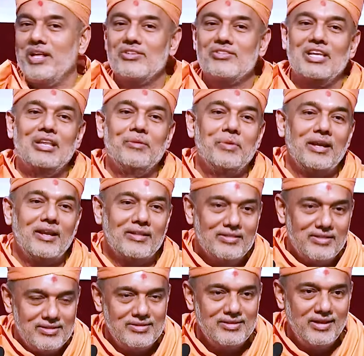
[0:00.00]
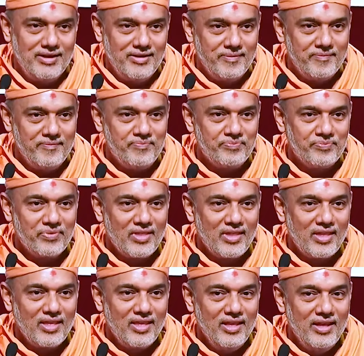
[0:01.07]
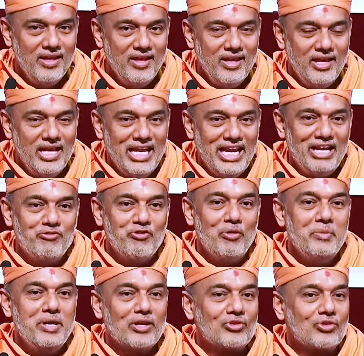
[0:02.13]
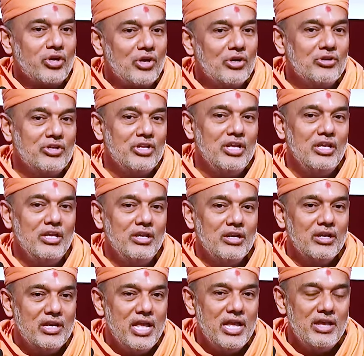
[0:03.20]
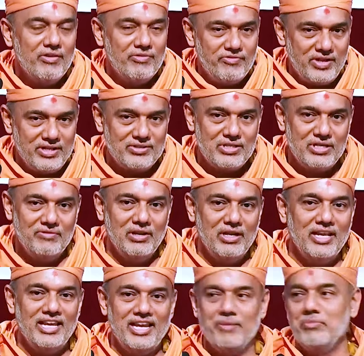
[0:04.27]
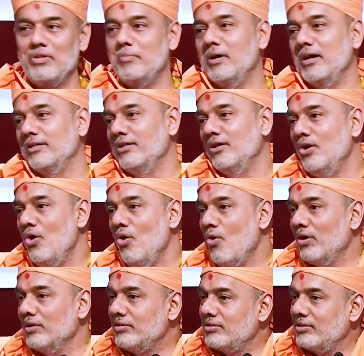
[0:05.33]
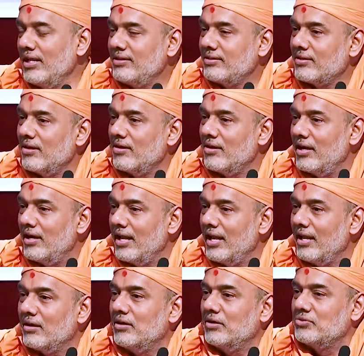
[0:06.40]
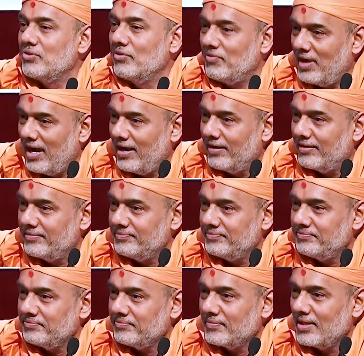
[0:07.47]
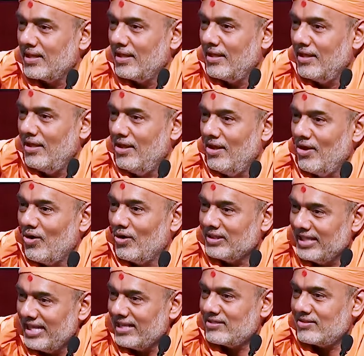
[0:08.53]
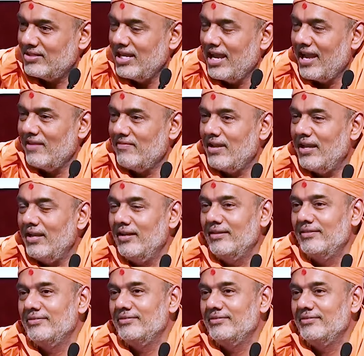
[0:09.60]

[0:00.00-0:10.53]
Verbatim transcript: we are celebrating this year, it will be a 30 day festival in Ahmedabad on 600 acres of land. On the SG highway,